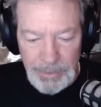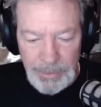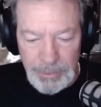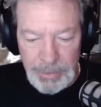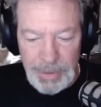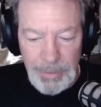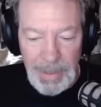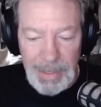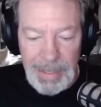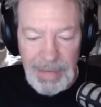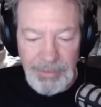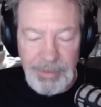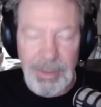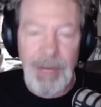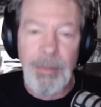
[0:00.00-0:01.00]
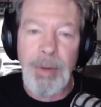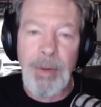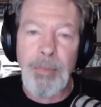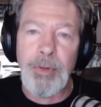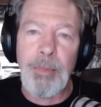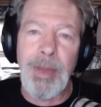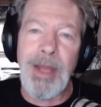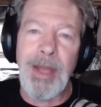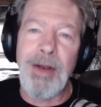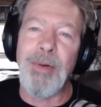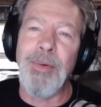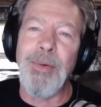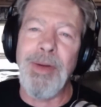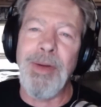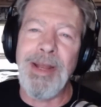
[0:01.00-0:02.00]
Might have to come up with a better
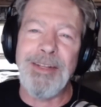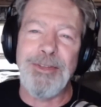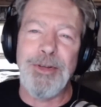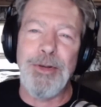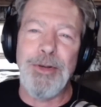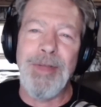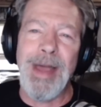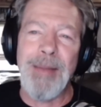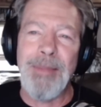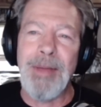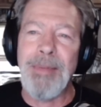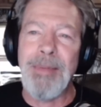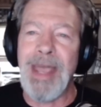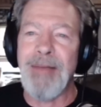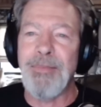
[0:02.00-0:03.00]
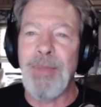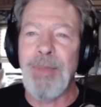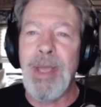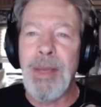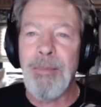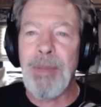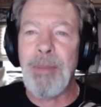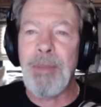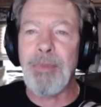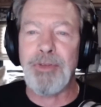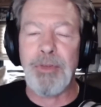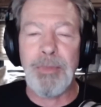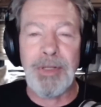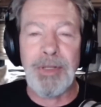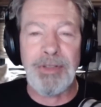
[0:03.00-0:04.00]
way to do that. Maybe have people
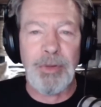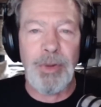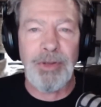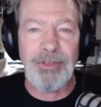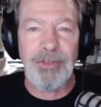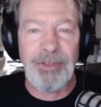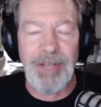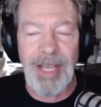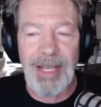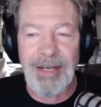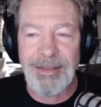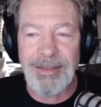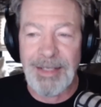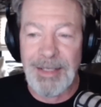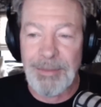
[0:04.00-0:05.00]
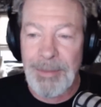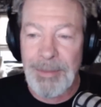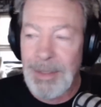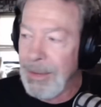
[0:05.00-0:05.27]
submit the questions ahead of time.